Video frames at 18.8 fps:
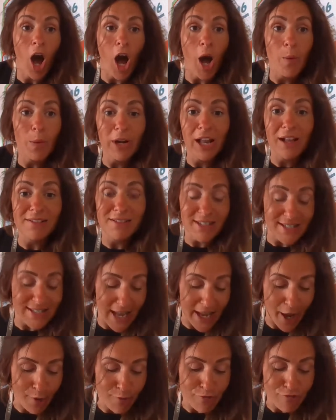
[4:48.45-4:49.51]
I would like to
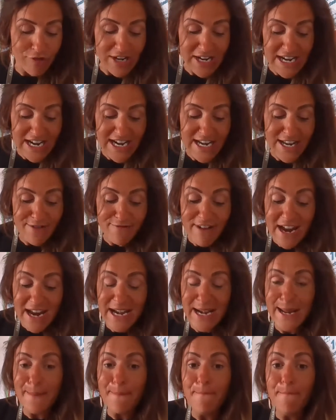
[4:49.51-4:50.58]
say a really,
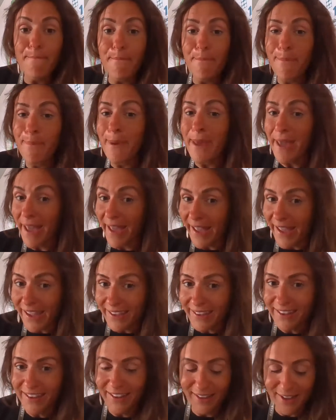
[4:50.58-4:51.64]
really big